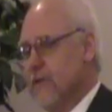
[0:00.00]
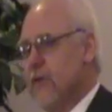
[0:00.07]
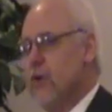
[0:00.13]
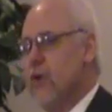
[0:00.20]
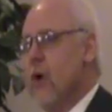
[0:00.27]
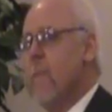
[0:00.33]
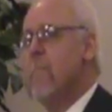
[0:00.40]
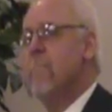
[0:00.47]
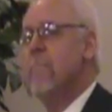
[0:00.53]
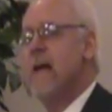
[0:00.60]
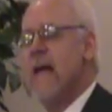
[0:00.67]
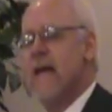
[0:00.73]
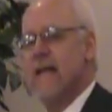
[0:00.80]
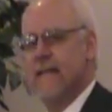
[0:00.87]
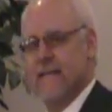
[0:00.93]
Do you know
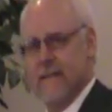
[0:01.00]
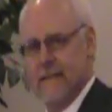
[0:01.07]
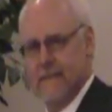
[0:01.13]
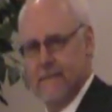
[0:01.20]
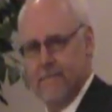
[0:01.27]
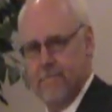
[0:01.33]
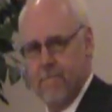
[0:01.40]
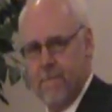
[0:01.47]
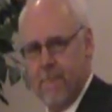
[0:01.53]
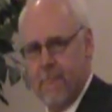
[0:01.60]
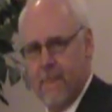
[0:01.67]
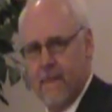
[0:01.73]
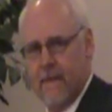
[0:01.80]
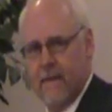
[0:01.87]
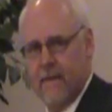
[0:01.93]
men,
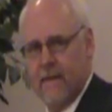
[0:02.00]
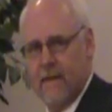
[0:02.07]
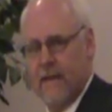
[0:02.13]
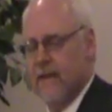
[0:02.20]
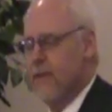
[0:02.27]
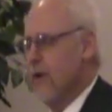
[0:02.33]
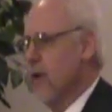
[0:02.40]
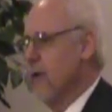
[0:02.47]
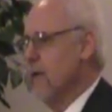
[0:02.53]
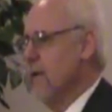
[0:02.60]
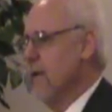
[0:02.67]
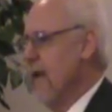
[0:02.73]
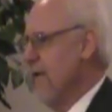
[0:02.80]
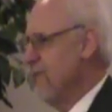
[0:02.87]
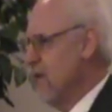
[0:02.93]
in their
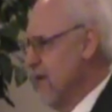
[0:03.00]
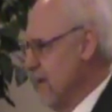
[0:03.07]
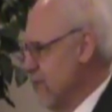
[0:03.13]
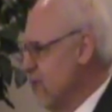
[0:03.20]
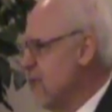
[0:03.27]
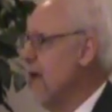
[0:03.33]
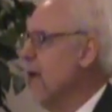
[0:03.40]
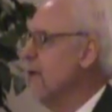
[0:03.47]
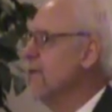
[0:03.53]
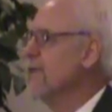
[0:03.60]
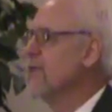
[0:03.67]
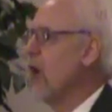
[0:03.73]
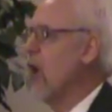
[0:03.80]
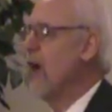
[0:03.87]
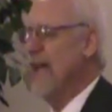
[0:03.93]
left to
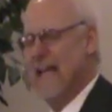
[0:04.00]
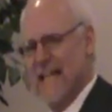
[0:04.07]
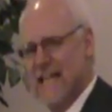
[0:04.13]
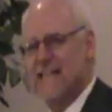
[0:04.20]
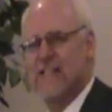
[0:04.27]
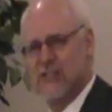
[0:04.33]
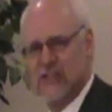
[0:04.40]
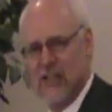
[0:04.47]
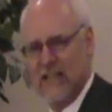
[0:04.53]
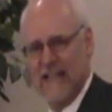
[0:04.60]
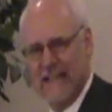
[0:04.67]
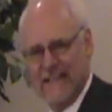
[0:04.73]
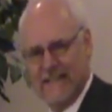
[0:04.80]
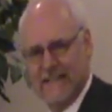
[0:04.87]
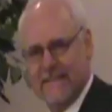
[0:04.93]
themselves, are
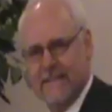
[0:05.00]
insolent?